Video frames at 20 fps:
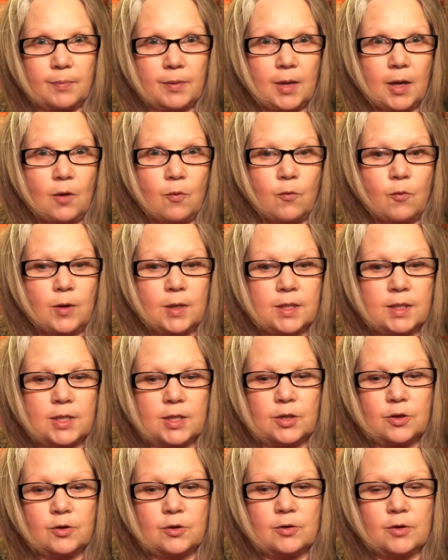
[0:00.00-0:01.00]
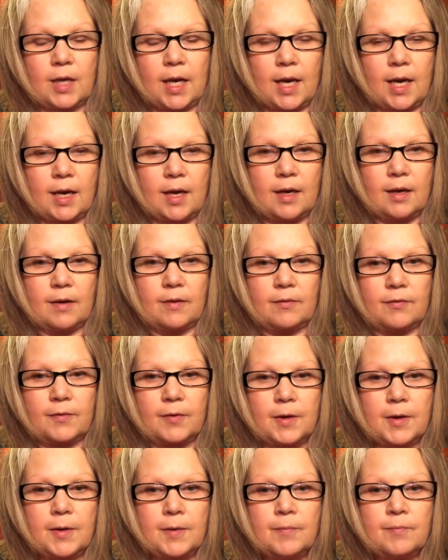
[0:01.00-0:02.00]
Like, once you have
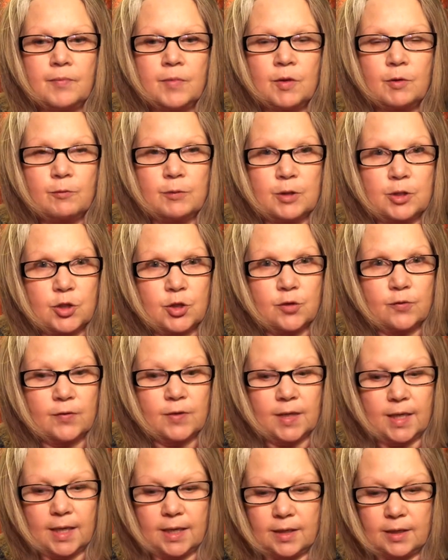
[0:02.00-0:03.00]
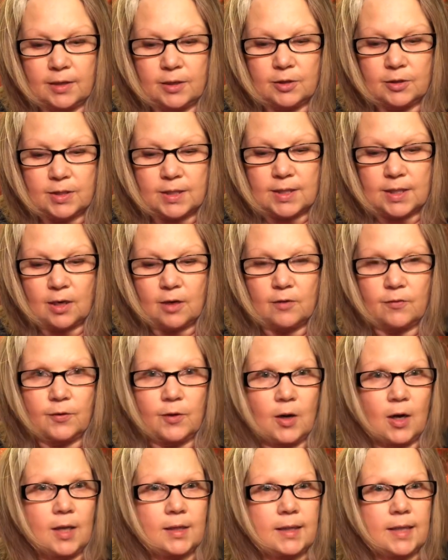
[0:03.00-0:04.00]
rejuvenated yourself,
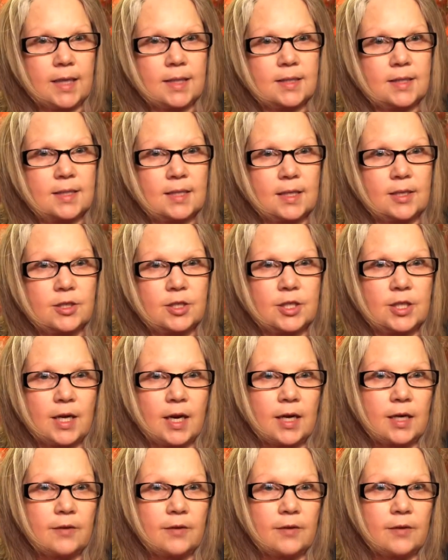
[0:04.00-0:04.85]
got that sunshine,